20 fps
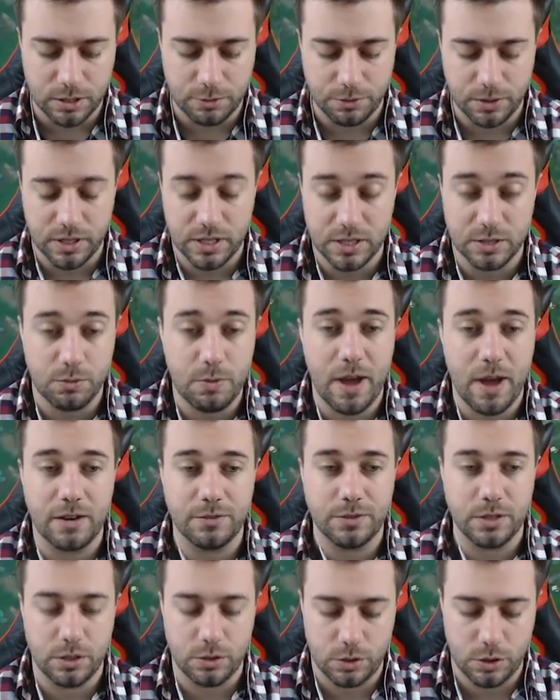for this. We might
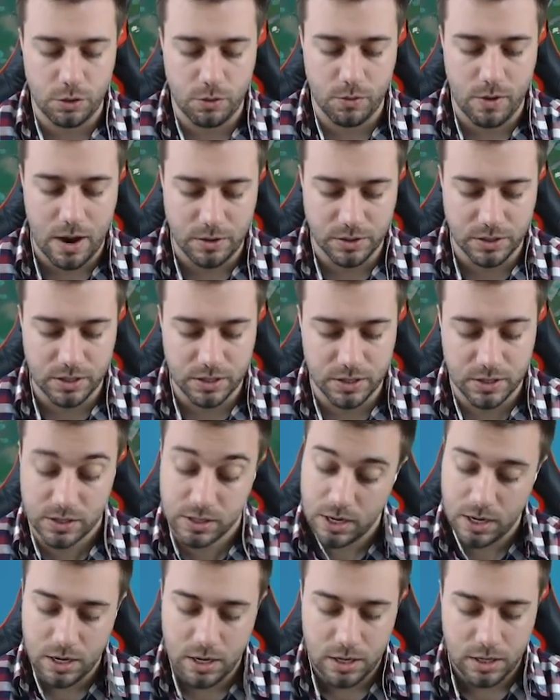have to do two rounds, because
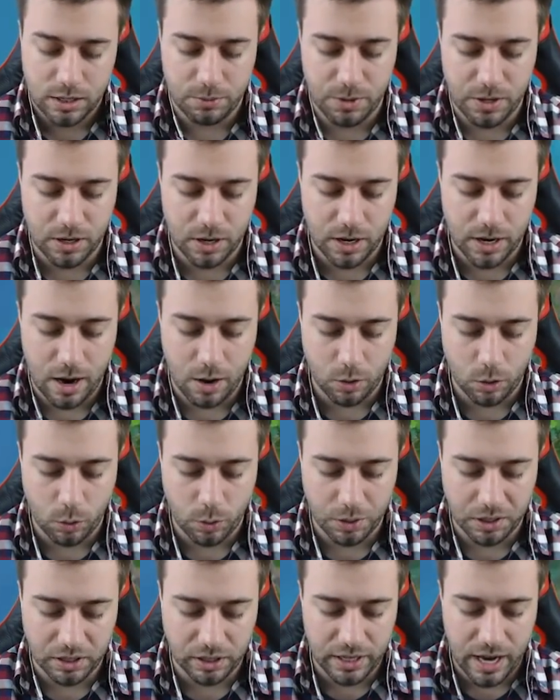depending on how
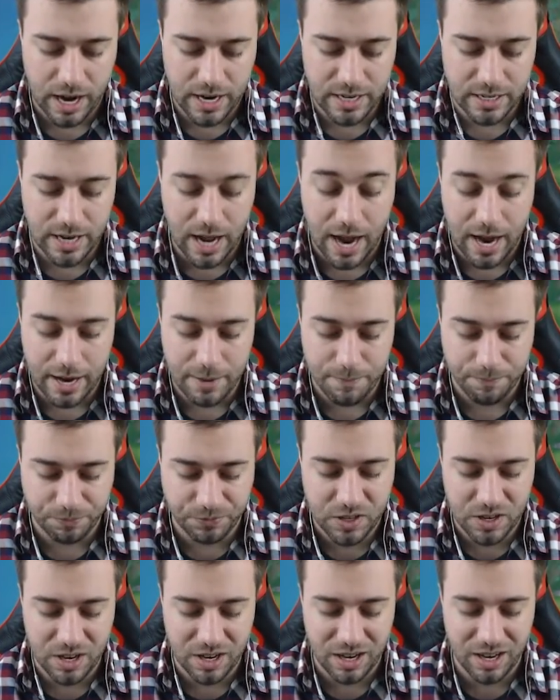quickly I die,
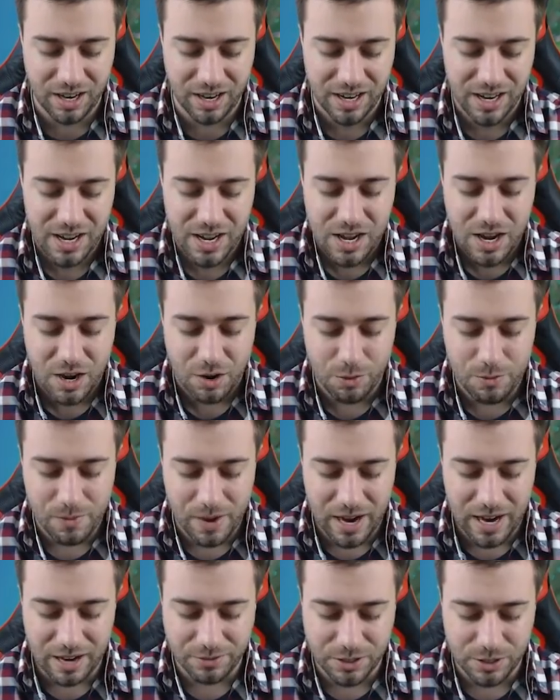we
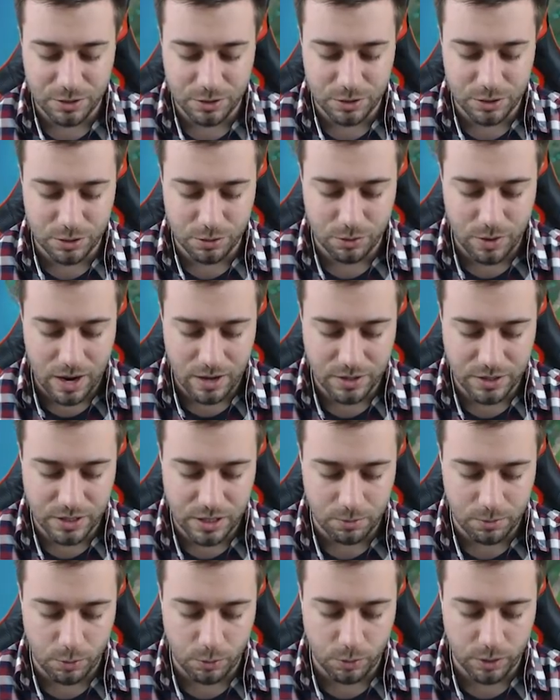might have to do two rounds
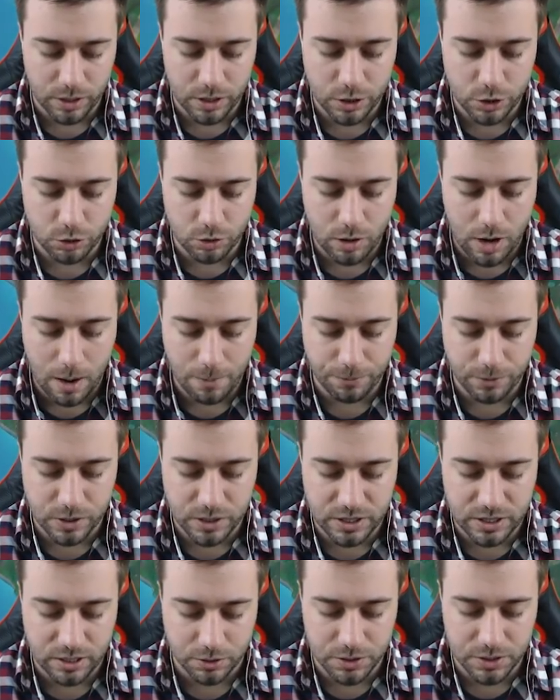here, but we're gonna drop for
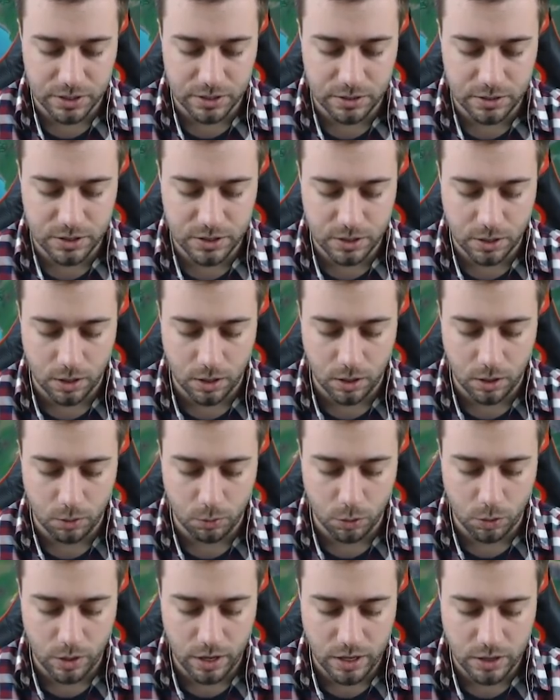Tilted. So
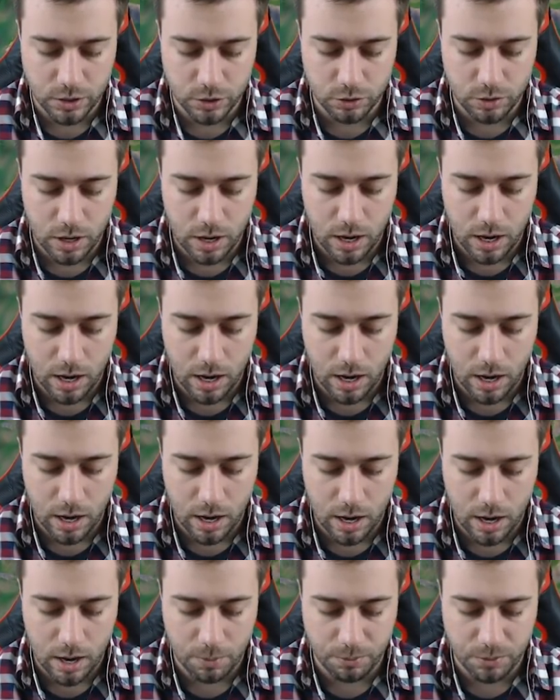we'll go ahead and
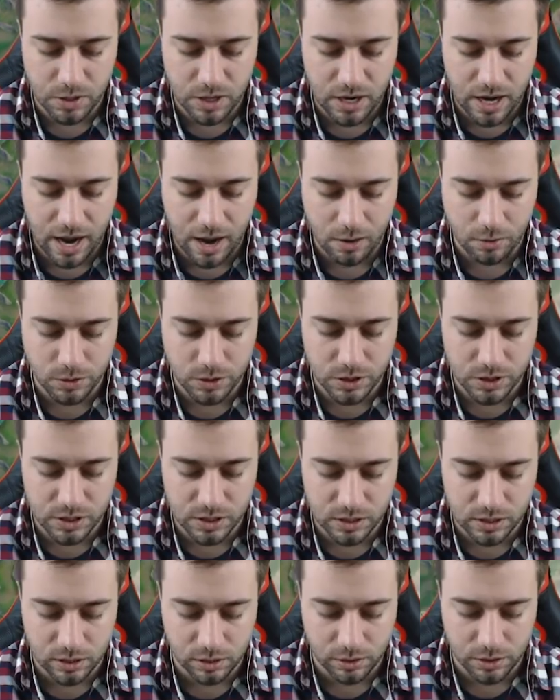drop now,
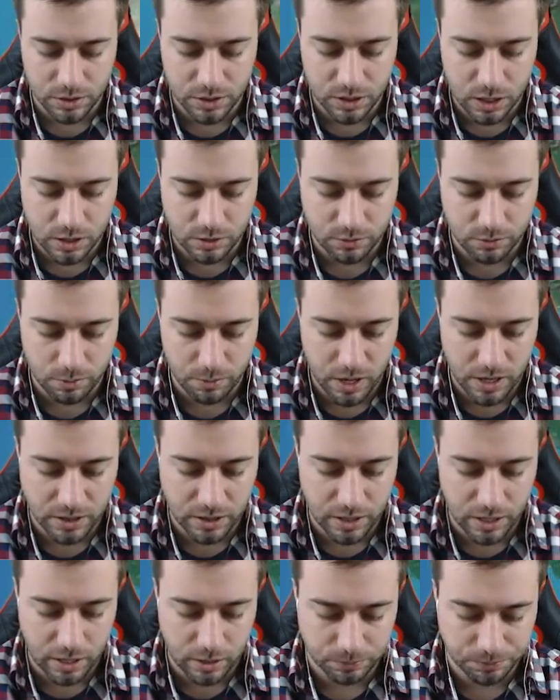just a little touch of a
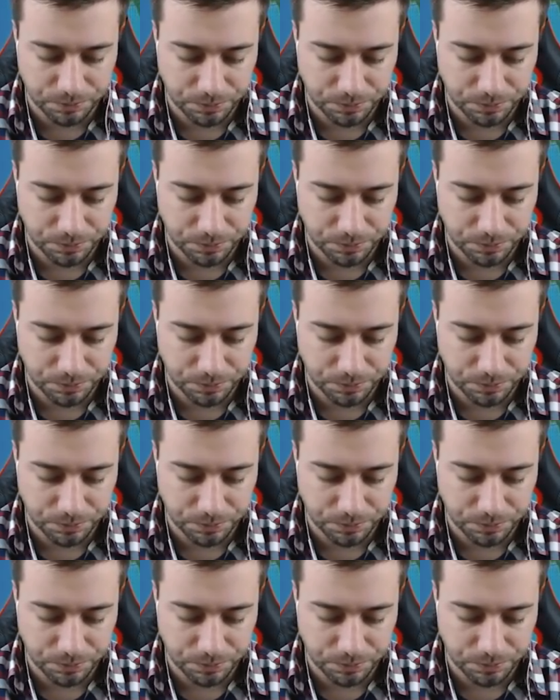button there.